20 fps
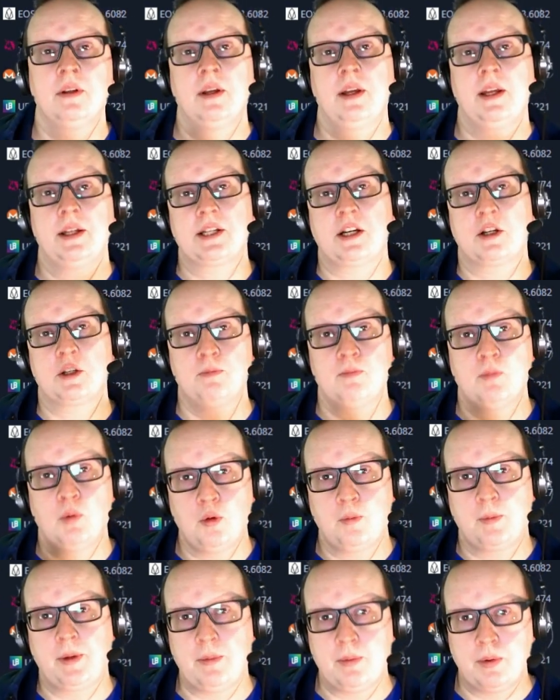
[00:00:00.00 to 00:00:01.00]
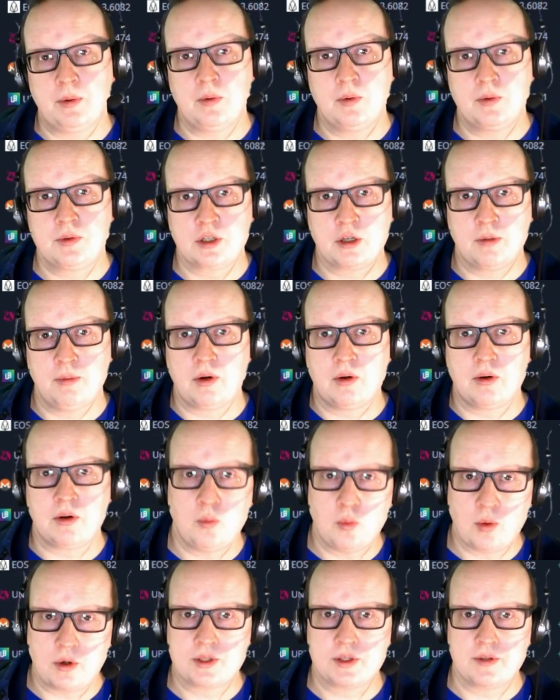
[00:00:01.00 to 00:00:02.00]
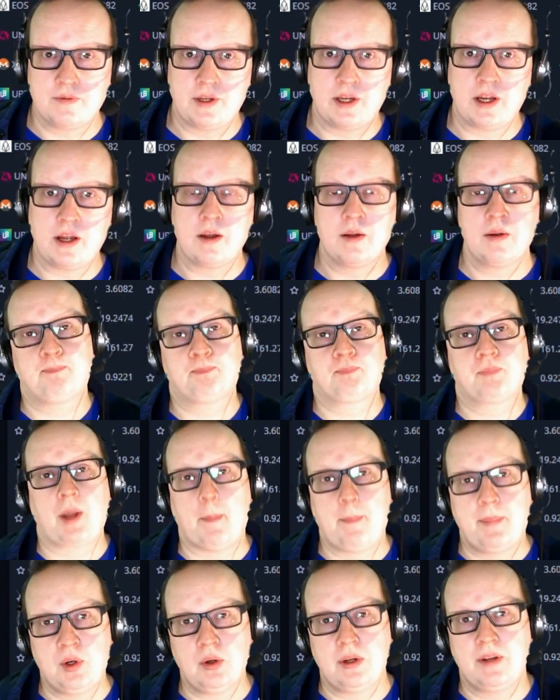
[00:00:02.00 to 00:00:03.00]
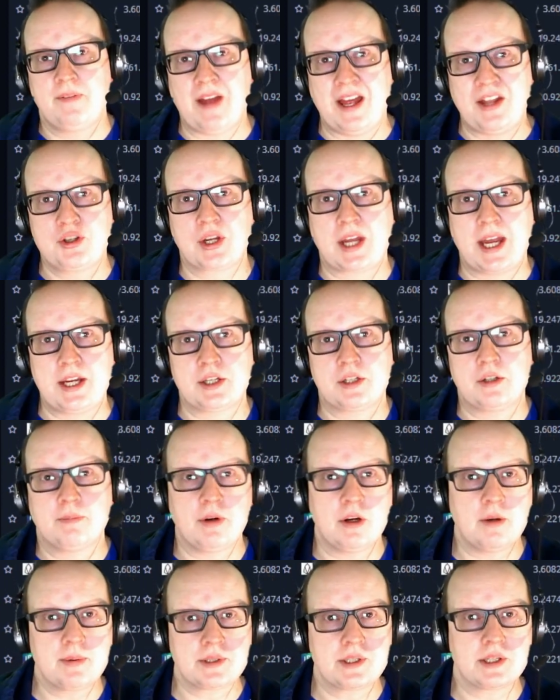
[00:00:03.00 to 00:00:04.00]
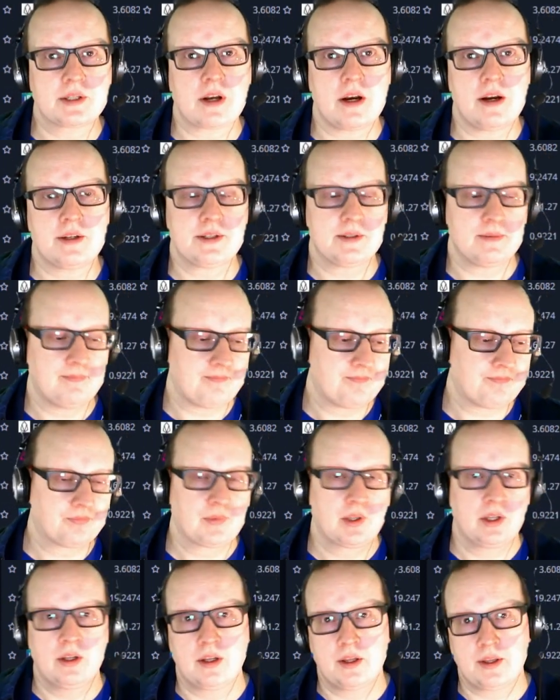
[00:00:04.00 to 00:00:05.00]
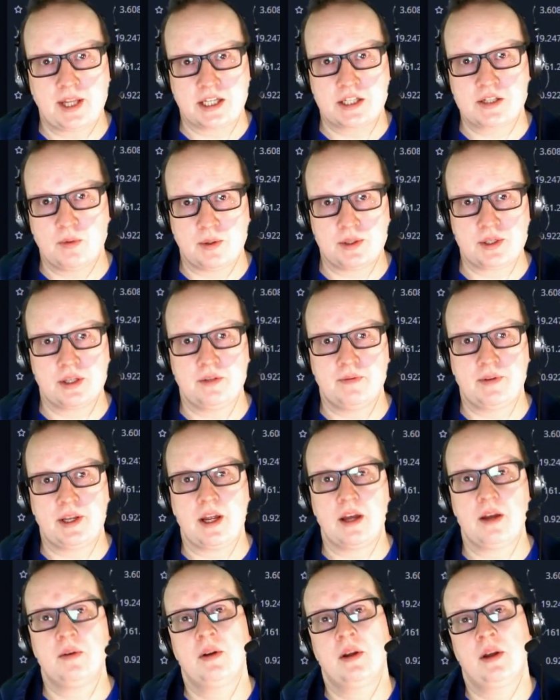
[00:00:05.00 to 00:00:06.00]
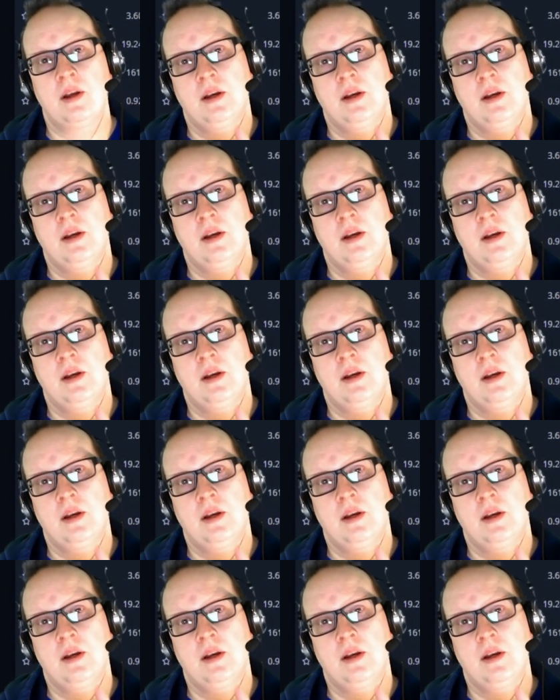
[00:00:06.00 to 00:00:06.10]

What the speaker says: It tells more people to come along and watch the video, purely for educational purposes, guys. Thanks for watching the video.